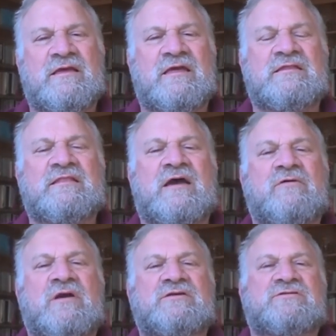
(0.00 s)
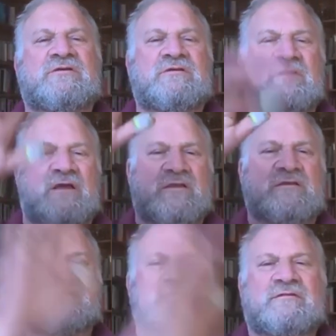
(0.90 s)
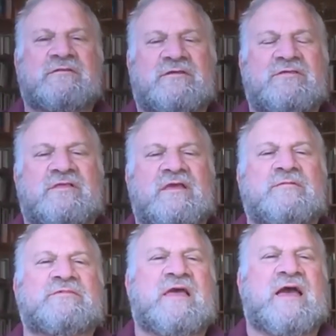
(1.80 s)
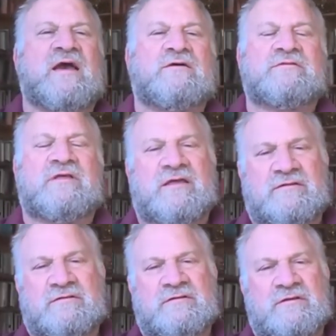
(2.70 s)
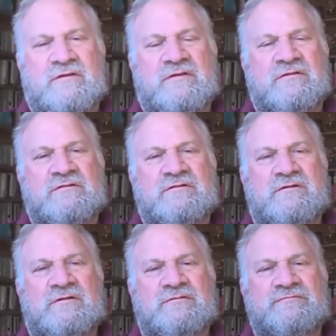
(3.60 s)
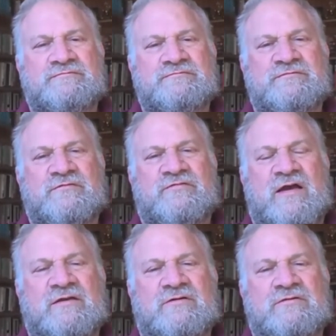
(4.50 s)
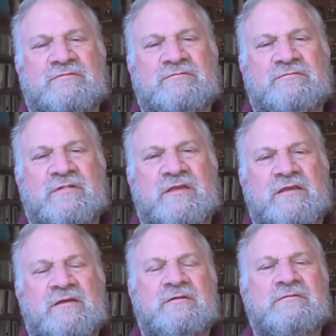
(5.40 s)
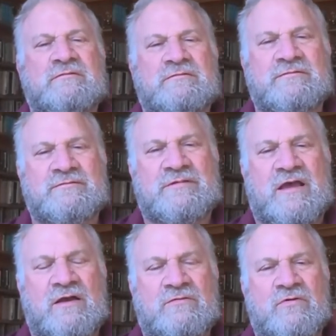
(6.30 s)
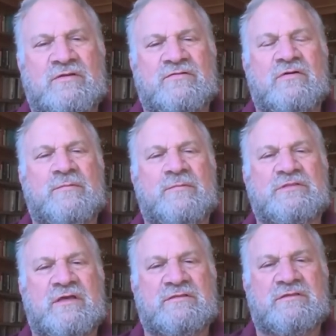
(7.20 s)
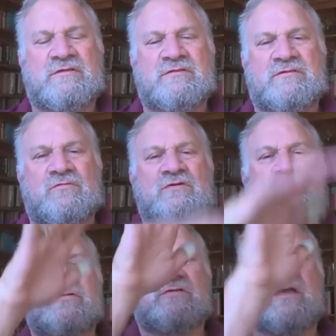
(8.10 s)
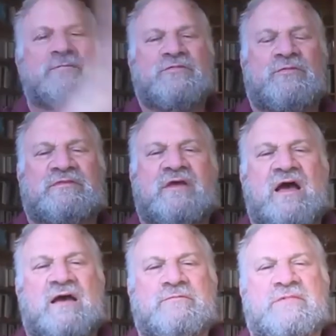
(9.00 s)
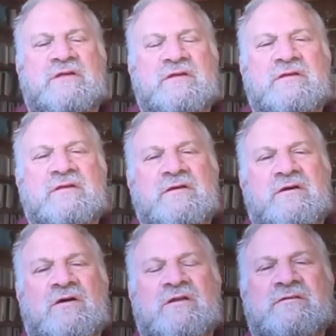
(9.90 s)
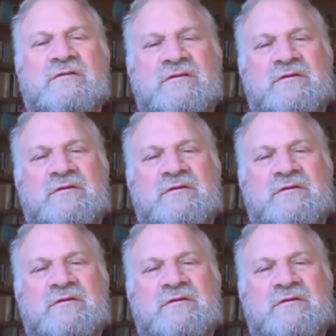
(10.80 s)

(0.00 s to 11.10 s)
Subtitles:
And in that way, she stamped out that little fire. One of her epithets is the one who stamps Tom on